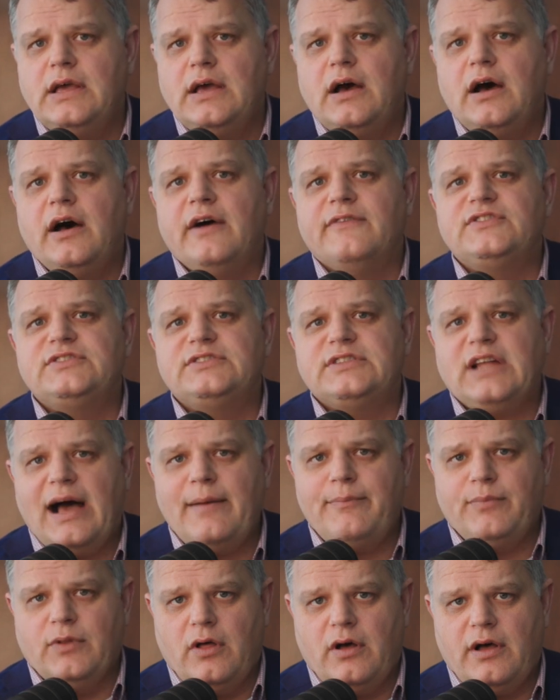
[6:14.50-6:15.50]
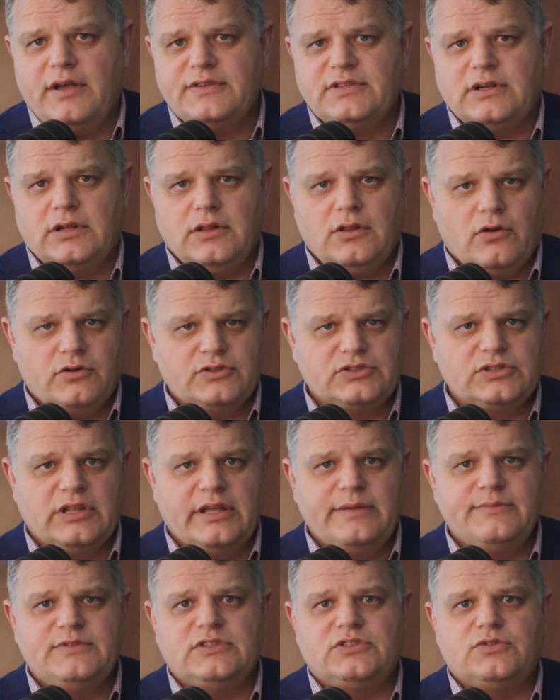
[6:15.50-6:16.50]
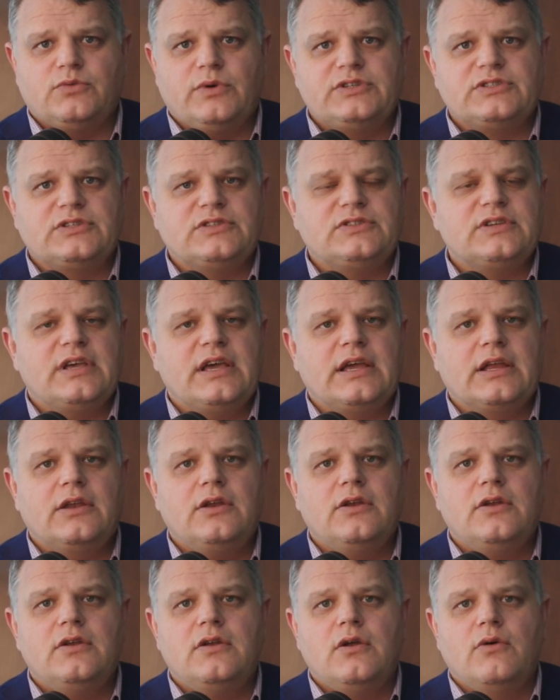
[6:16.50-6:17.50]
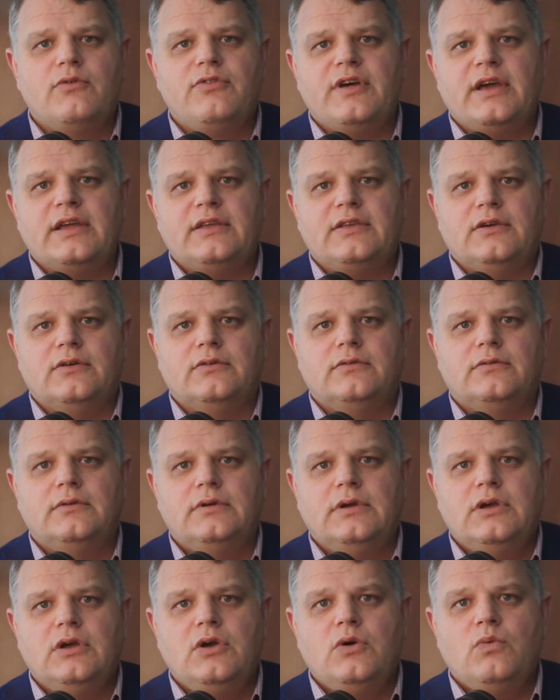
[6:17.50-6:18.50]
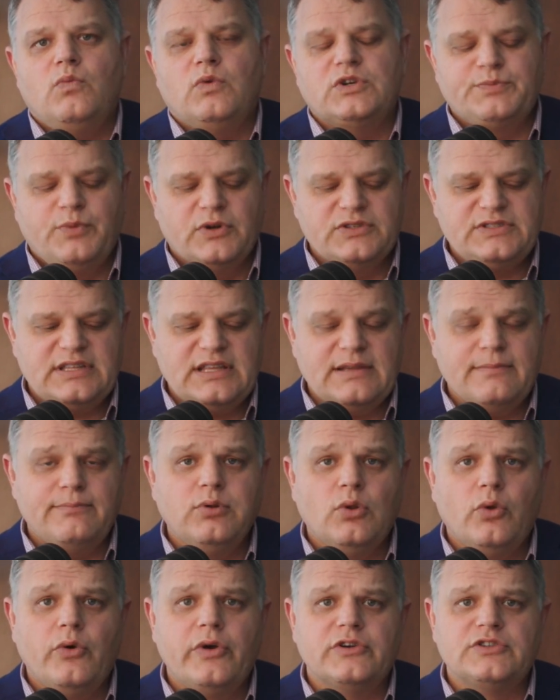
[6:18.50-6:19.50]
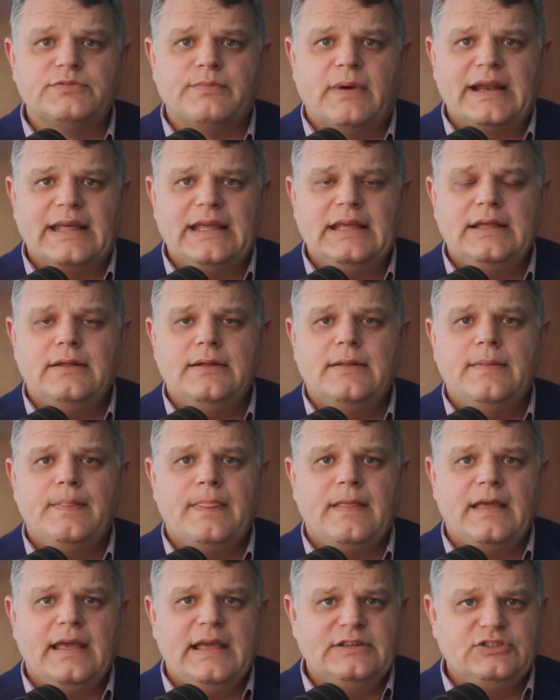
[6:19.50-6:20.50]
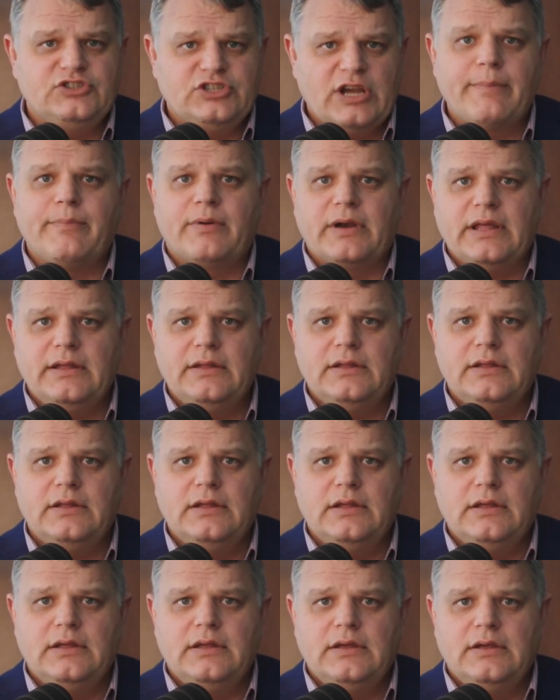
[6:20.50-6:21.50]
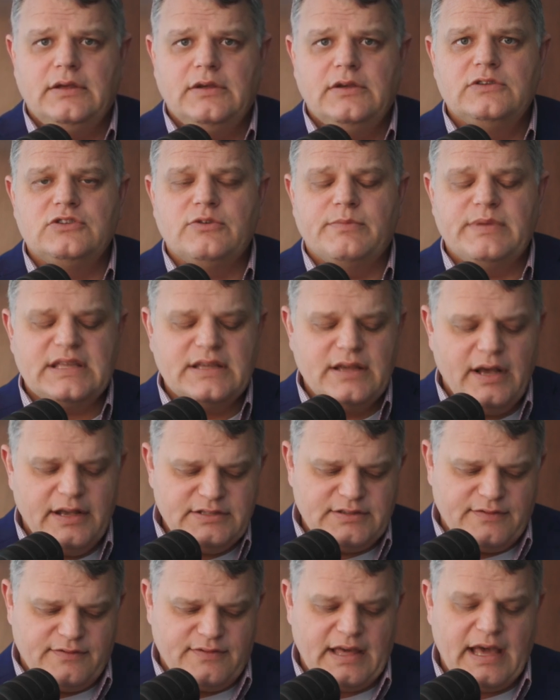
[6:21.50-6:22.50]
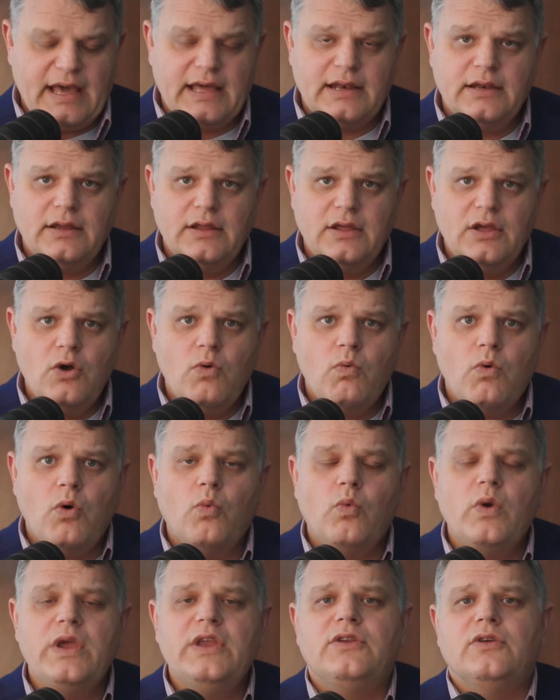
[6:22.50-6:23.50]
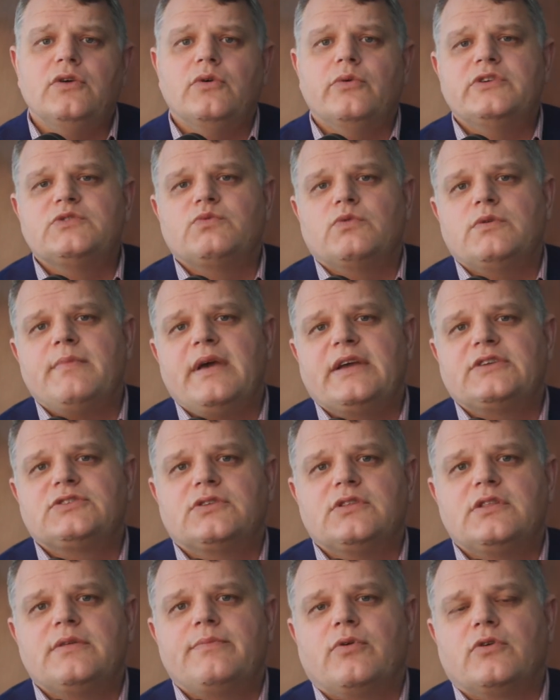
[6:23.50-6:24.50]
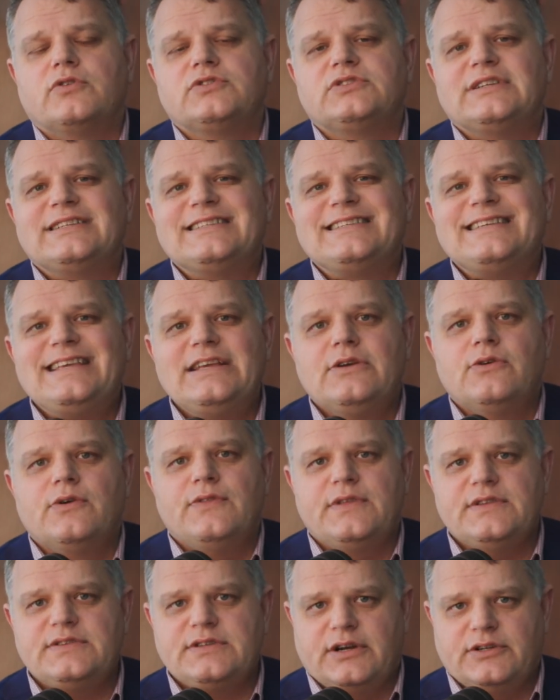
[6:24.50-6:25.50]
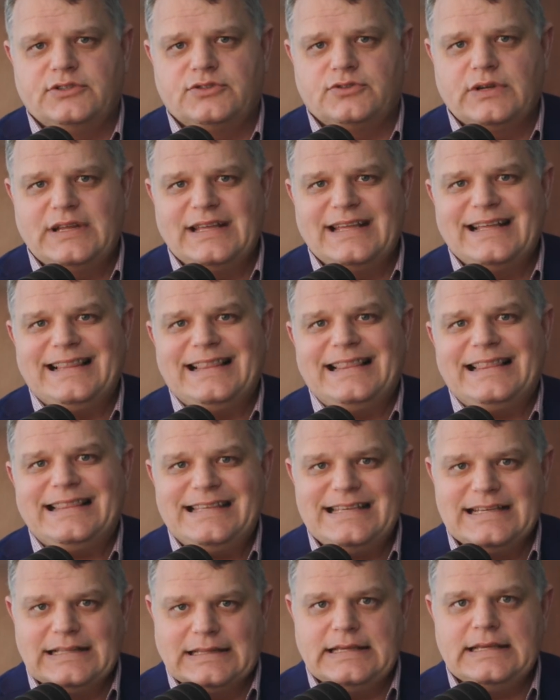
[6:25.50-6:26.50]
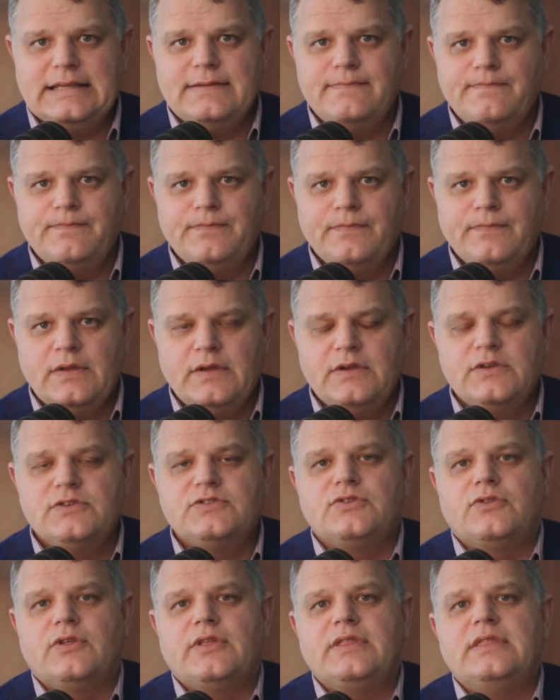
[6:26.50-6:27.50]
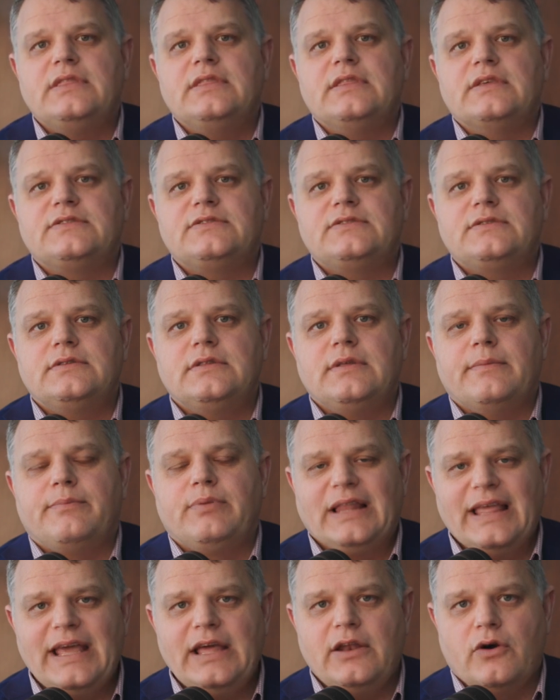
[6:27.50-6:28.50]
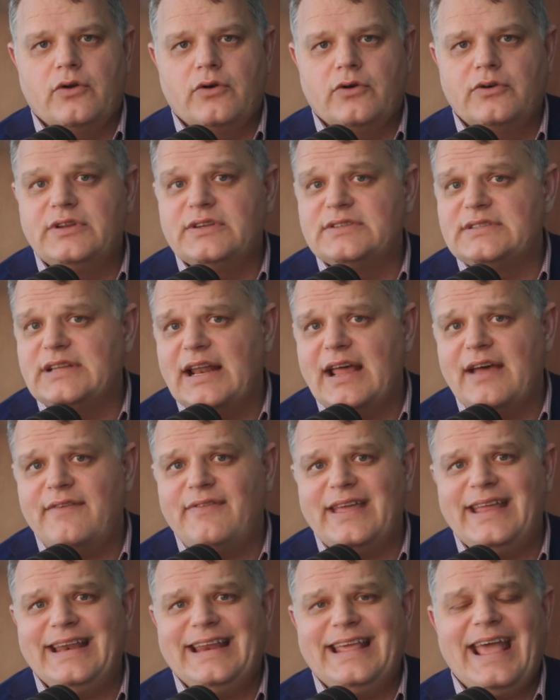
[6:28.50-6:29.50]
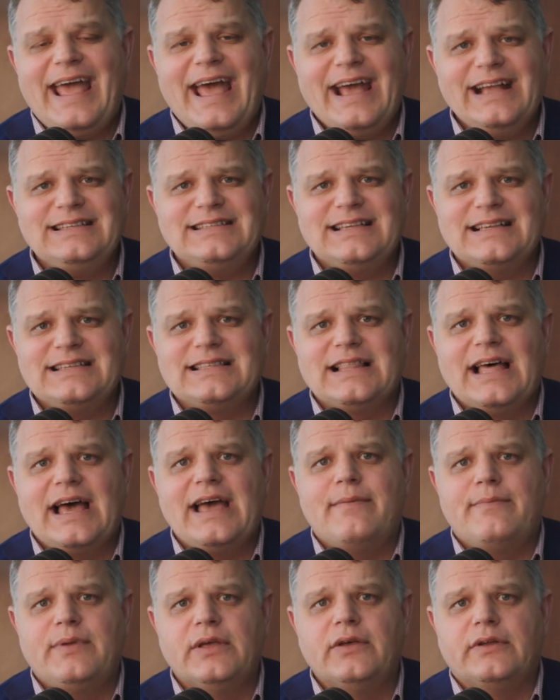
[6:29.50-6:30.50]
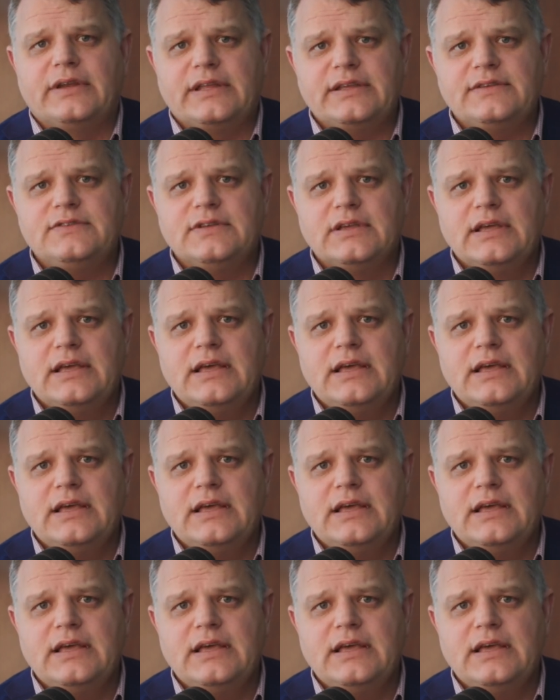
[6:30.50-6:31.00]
of stop loss in a large claim situation saying, no, thank you, which puts the employer's money in jeopardy. So because of that, what we do is we make sure that the person is here in this country legally so that the plan owner does not have any excess liabilities